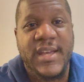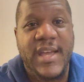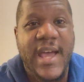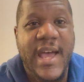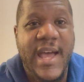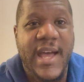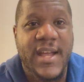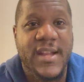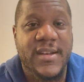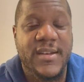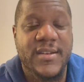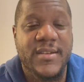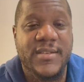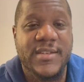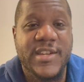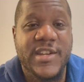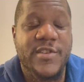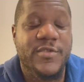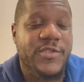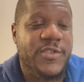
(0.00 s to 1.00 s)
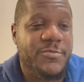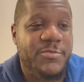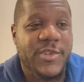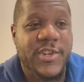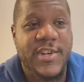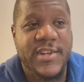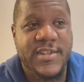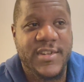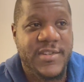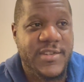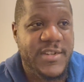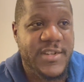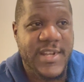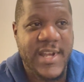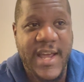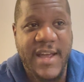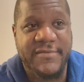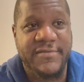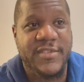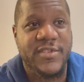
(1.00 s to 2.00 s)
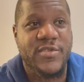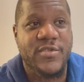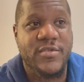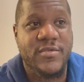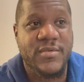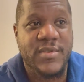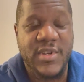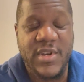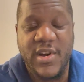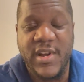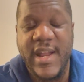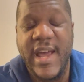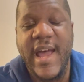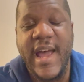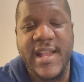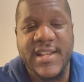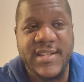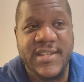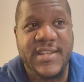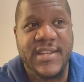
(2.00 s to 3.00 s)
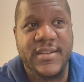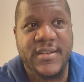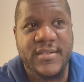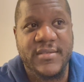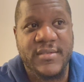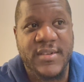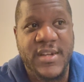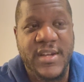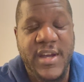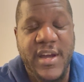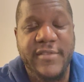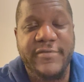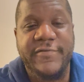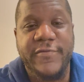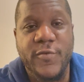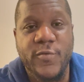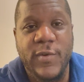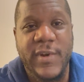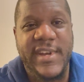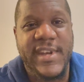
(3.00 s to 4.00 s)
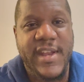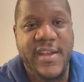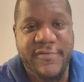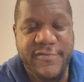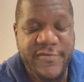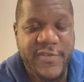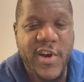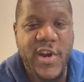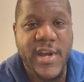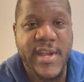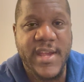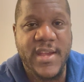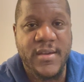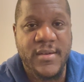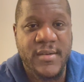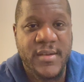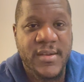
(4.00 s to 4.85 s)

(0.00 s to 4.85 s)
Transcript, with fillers: And, you know, sometimes I just have to kind of answer a fool in their folly,